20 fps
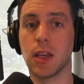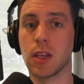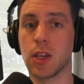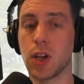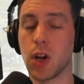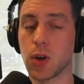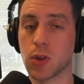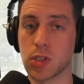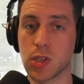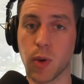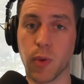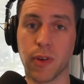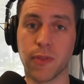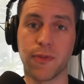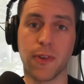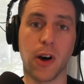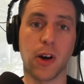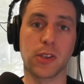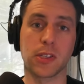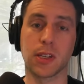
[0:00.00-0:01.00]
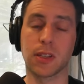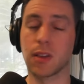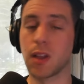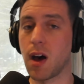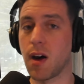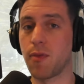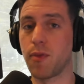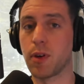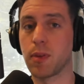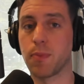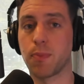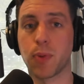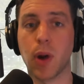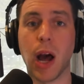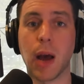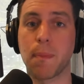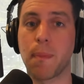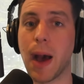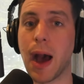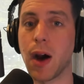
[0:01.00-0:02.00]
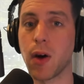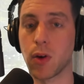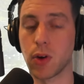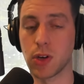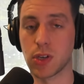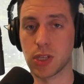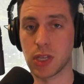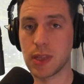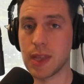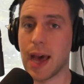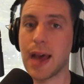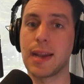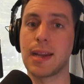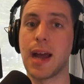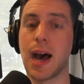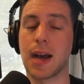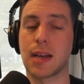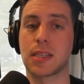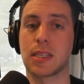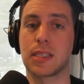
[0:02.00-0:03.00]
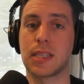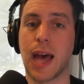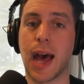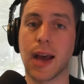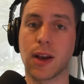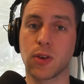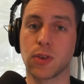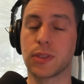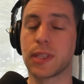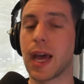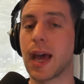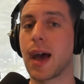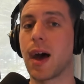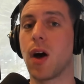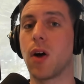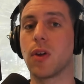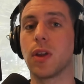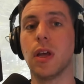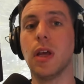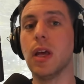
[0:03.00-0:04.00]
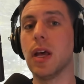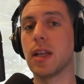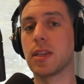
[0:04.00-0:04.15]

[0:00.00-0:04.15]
you know, someone falls in love with Brock Bowers and that knocks a tackle down,